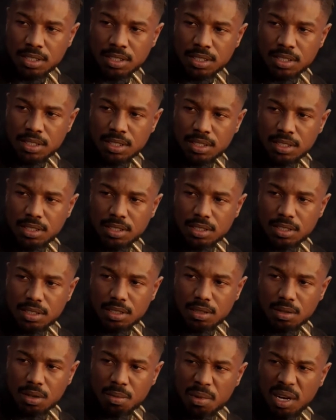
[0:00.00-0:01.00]
even
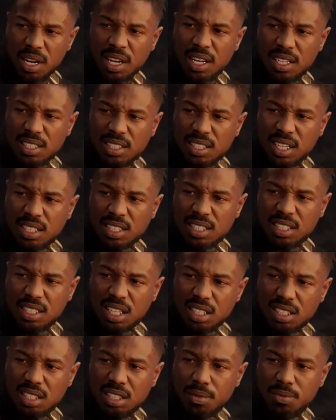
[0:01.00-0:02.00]
opening an embassy
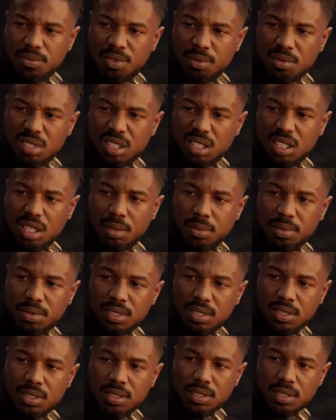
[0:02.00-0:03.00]
in the United States
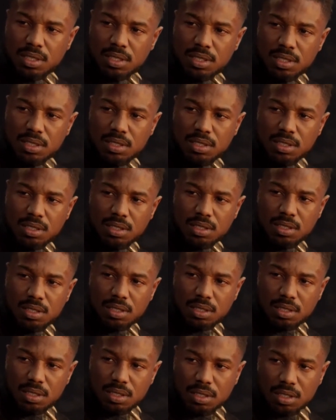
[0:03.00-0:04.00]
and telling the
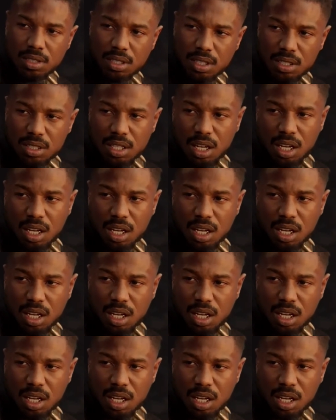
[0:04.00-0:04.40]
world about the